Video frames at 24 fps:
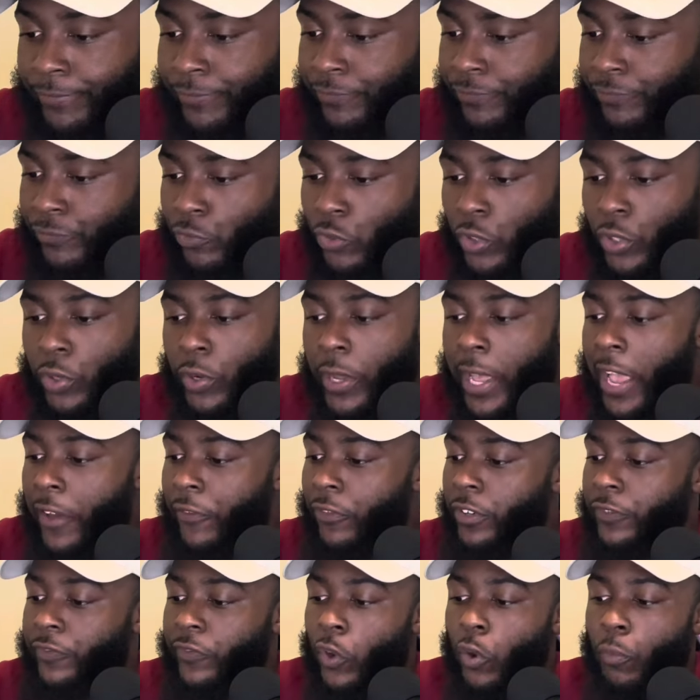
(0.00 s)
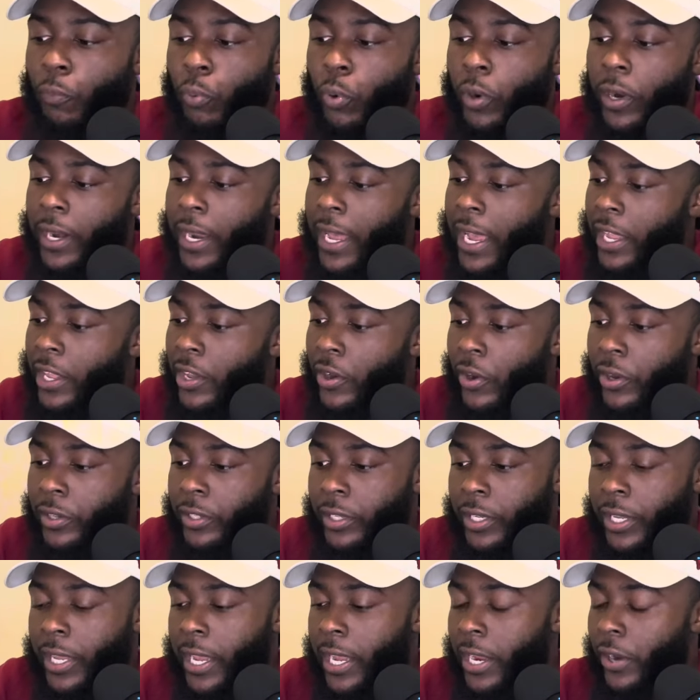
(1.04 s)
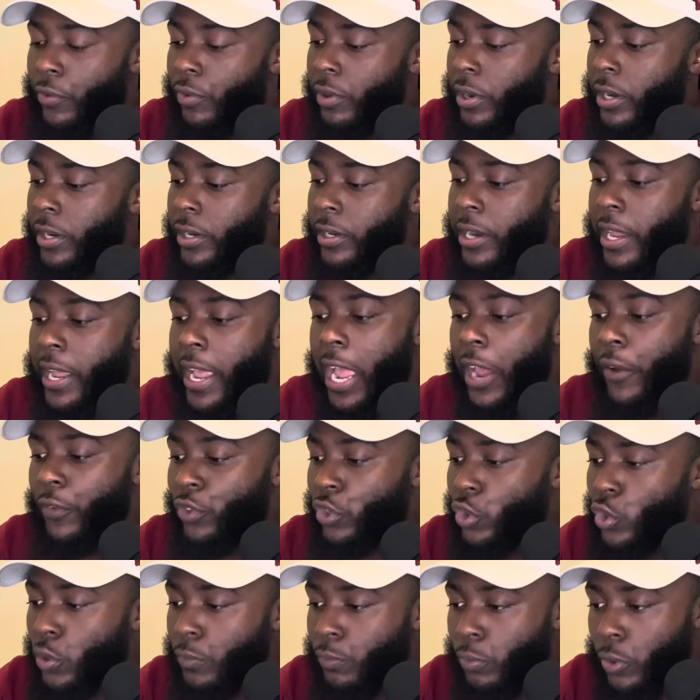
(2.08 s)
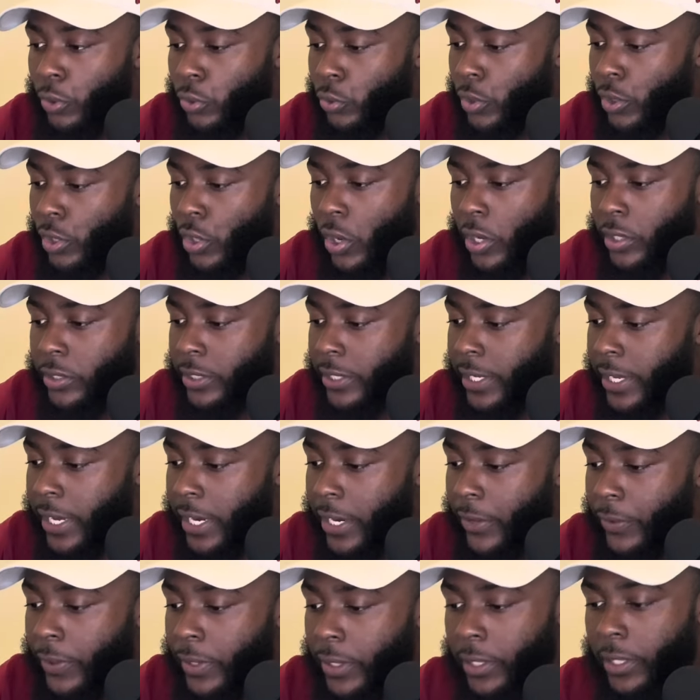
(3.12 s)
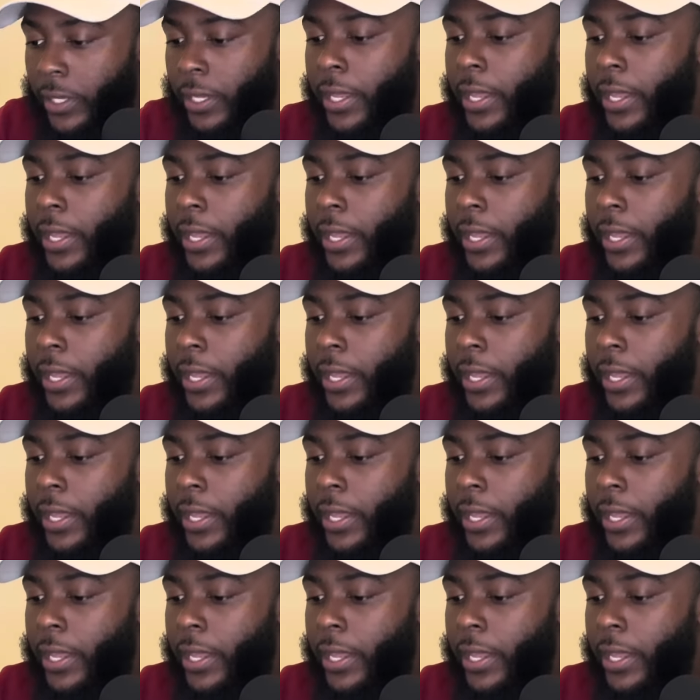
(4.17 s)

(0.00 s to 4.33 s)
We averaged 4.9 yards a carry. They averaged 2.3 yards a carry.